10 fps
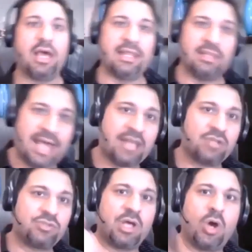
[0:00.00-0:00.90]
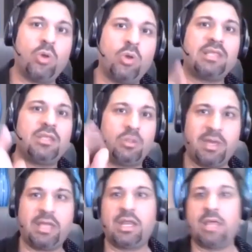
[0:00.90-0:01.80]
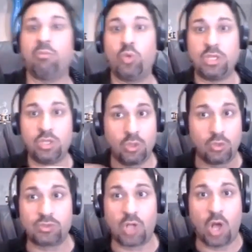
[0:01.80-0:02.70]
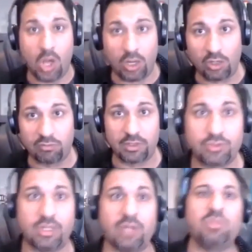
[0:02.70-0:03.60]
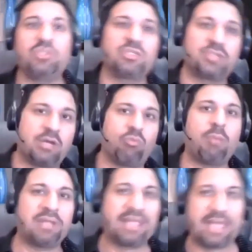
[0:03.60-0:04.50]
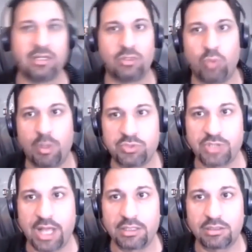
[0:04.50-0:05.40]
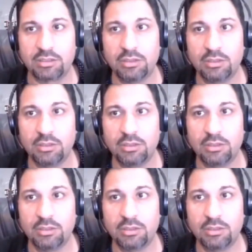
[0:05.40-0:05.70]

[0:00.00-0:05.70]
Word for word: And that is the only domain name we use, all us, and we just get a replicated website.